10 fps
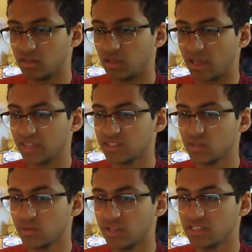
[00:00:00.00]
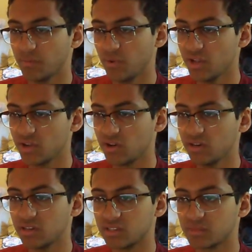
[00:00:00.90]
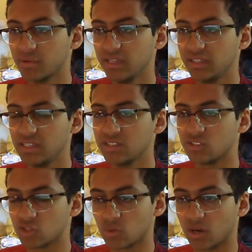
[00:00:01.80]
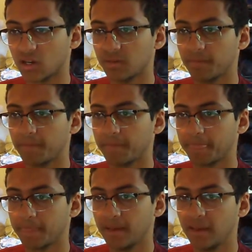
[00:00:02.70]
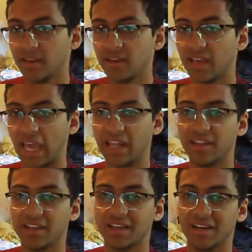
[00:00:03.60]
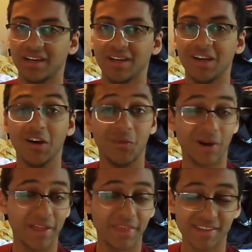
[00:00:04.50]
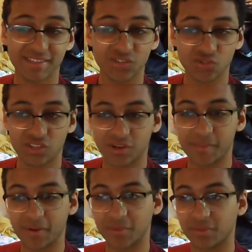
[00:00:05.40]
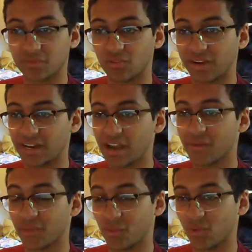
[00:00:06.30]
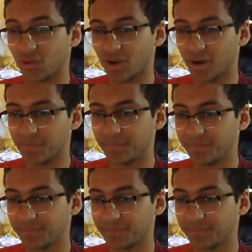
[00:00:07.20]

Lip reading: And so it's a pretty decent squad. And what I think is interesting about right now in the World Cup,